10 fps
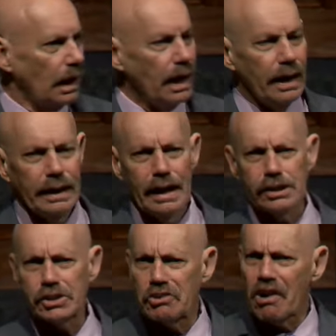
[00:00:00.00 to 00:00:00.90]
And
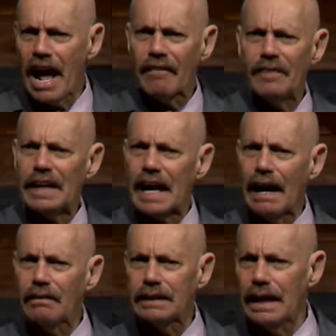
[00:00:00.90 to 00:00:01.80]
there's traffic
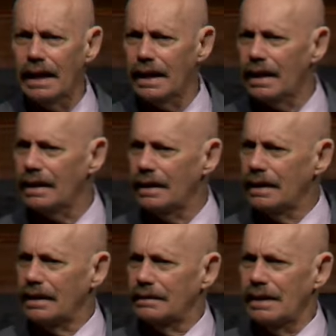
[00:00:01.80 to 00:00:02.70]
out there,
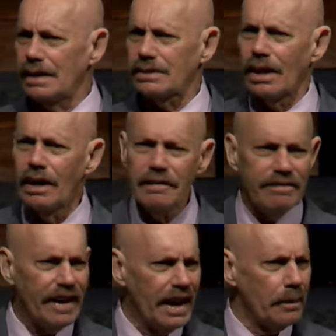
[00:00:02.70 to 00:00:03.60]
there's
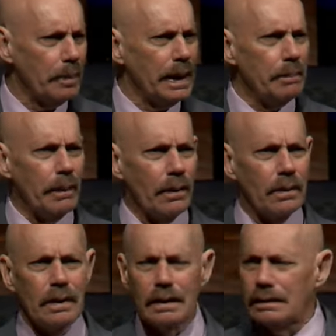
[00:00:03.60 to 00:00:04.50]
unfair
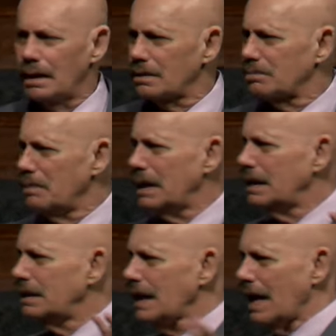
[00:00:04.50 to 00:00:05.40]
people. There's
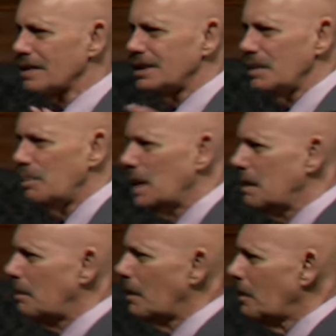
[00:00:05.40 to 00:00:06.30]
mean, nasty
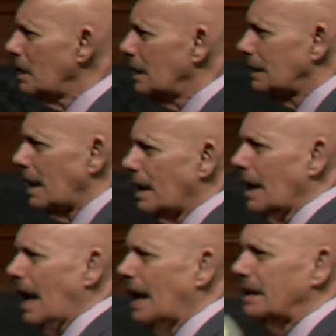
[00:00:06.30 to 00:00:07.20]
people. That
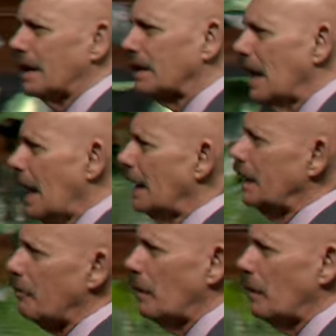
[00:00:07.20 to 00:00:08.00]
and the, and the,